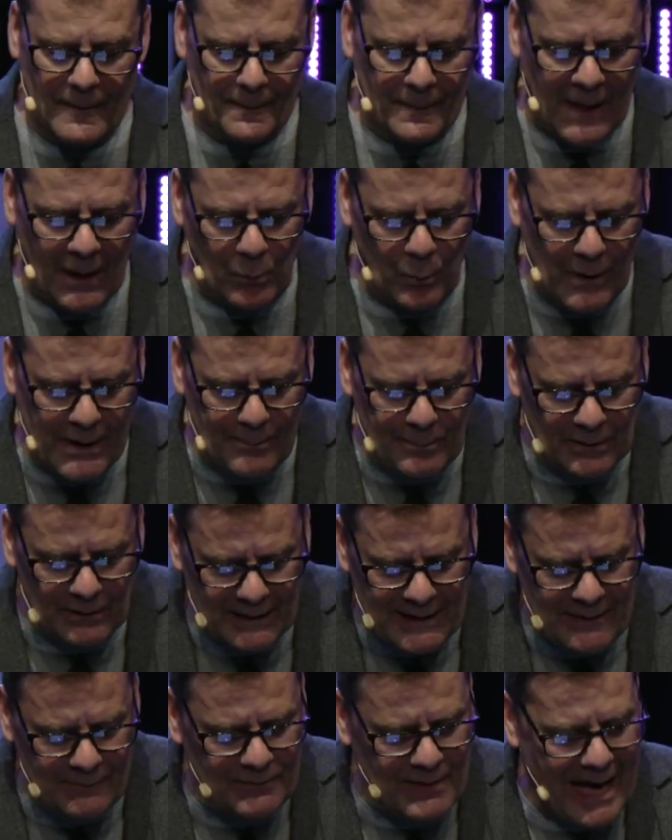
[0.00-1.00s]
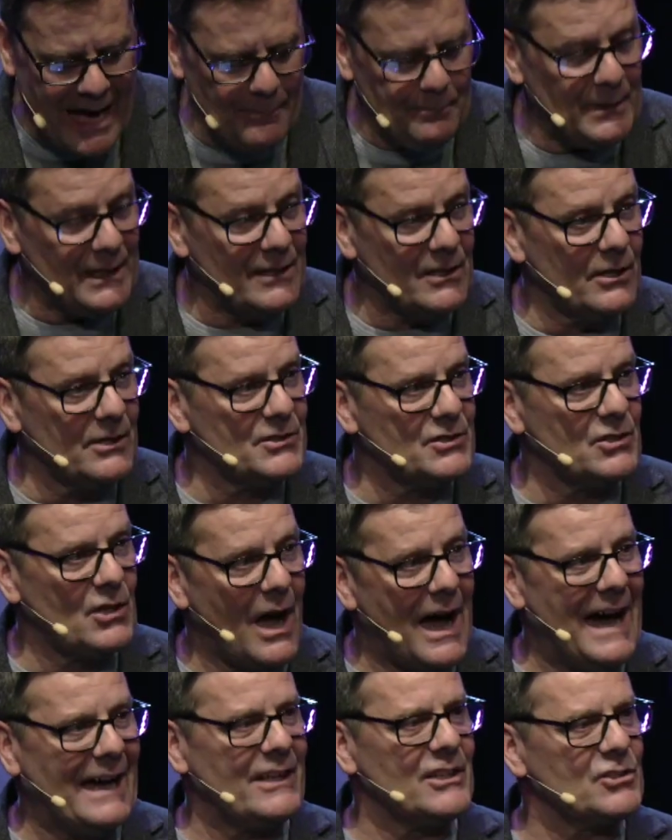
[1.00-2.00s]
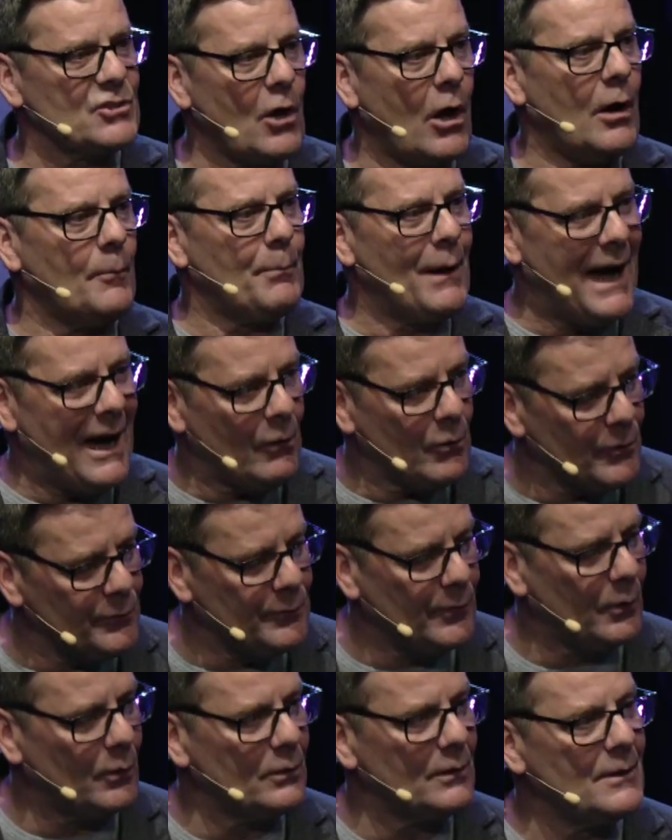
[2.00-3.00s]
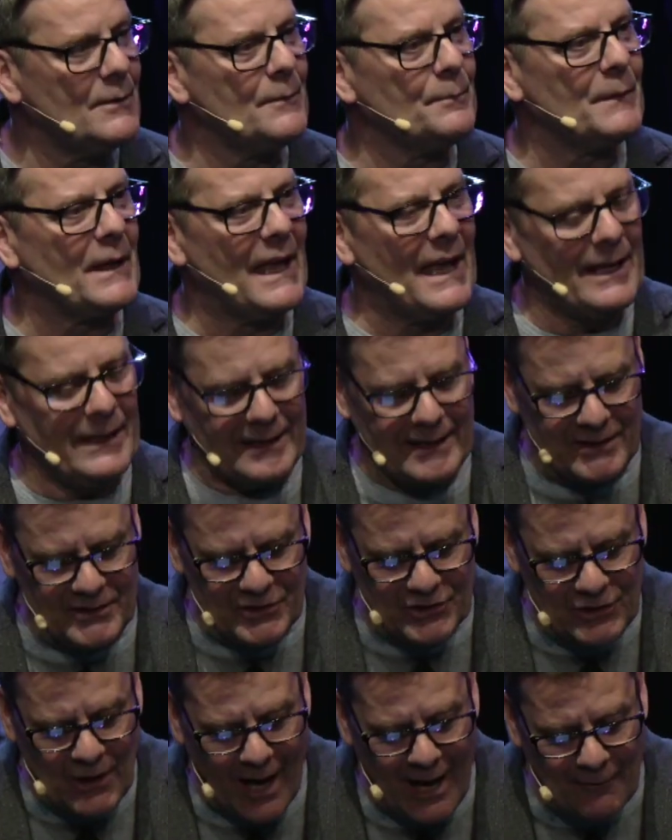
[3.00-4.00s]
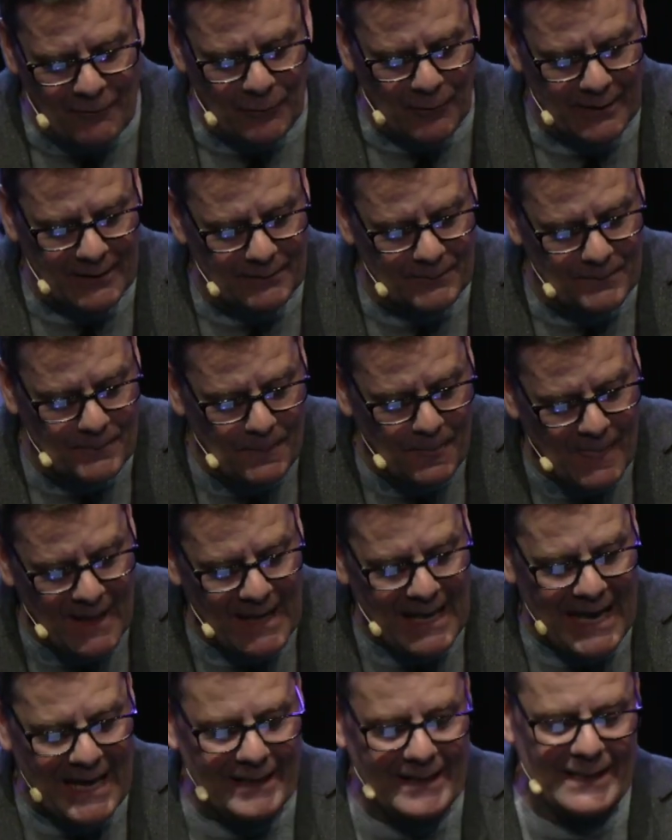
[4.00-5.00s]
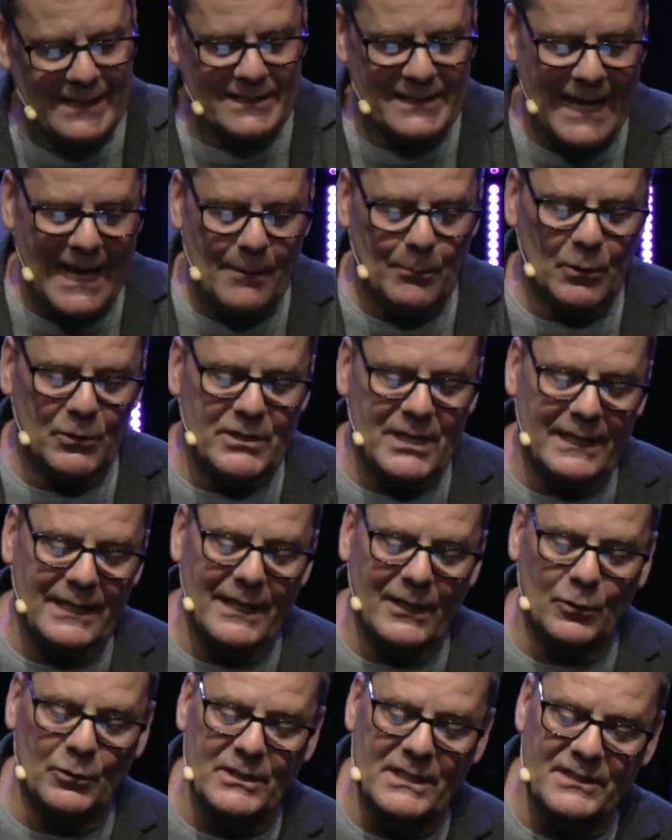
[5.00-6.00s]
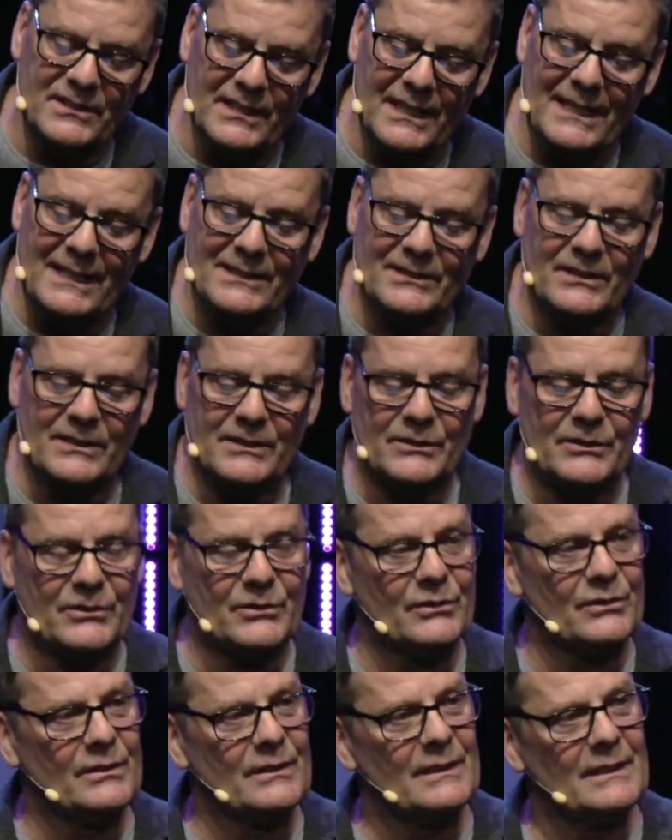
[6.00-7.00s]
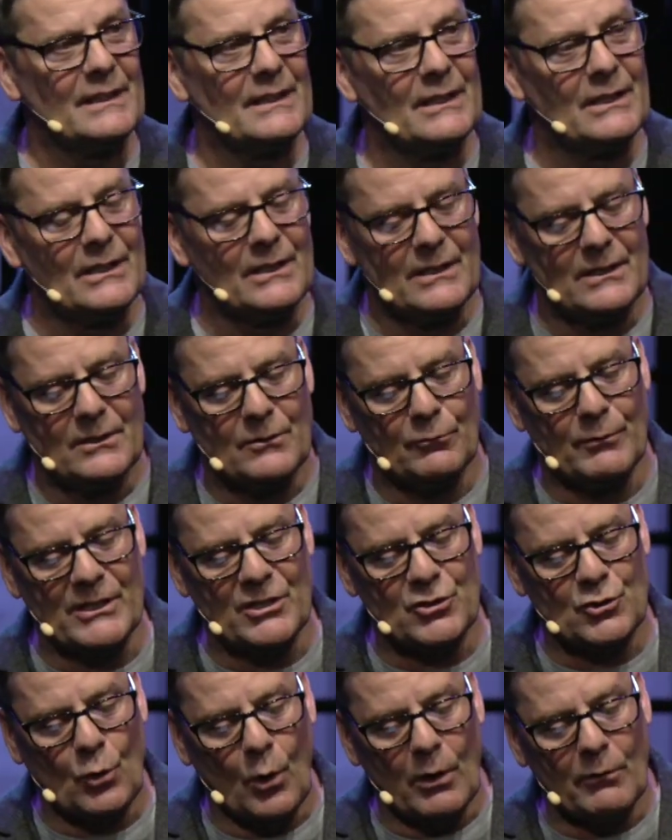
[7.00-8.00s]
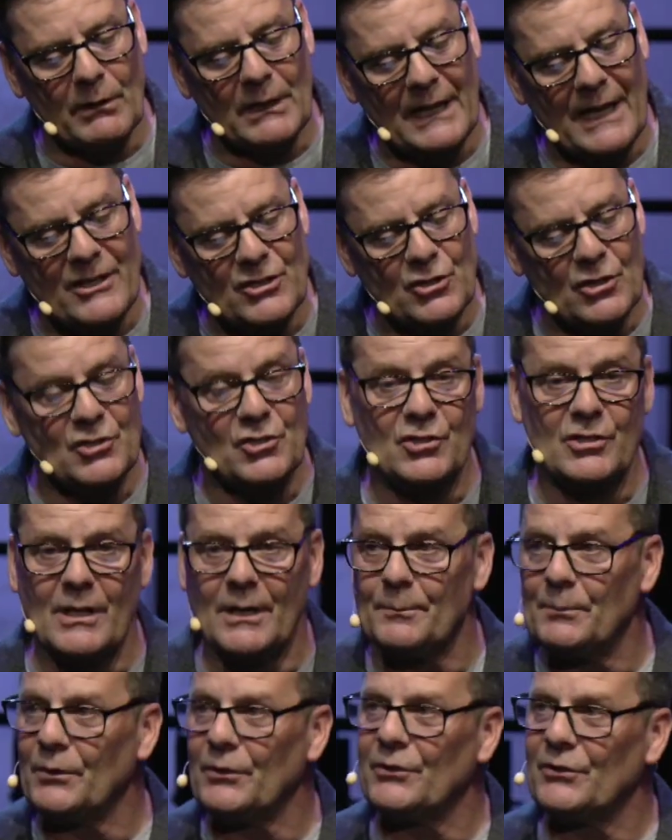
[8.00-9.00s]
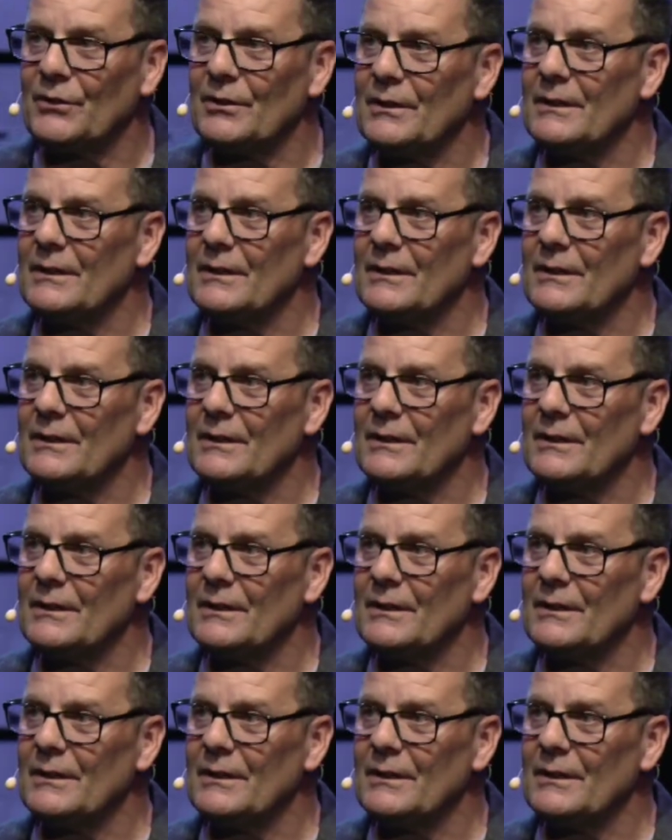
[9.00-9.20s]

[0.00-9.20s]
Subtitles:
And we believe that because God is all-powerful and he is sovereign. And he is able to heal diseases, restore relationships,